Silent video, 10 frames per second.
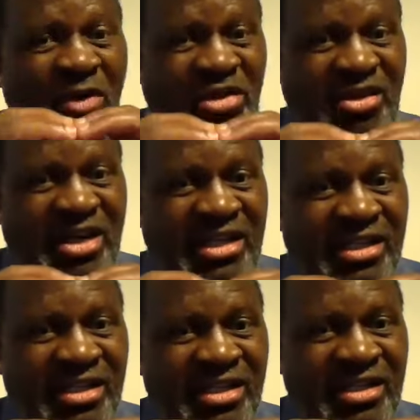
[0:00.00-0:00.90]

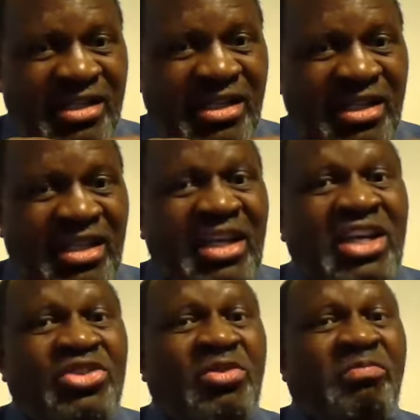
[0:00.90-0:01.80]
formula
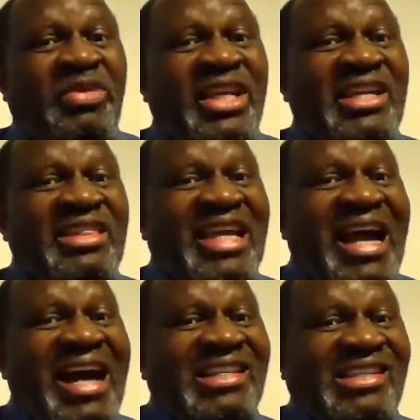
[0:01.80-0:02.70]
to bring
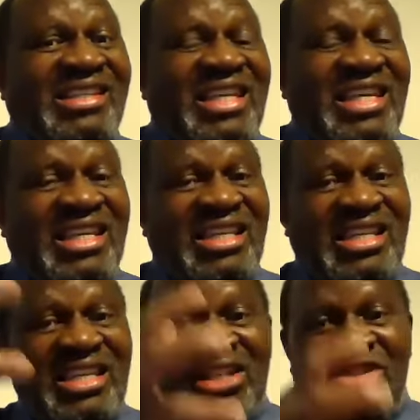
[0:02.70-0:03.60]
the
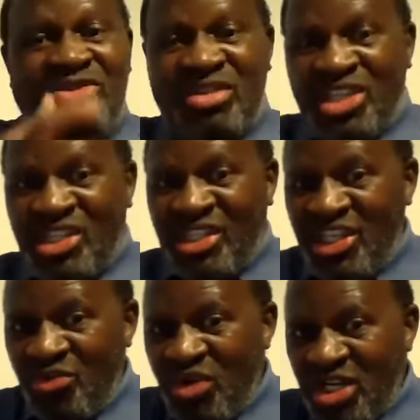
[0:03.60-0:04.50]
unseen into the
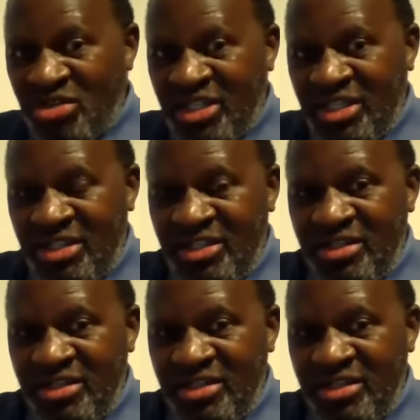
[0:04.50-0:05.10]
seen world.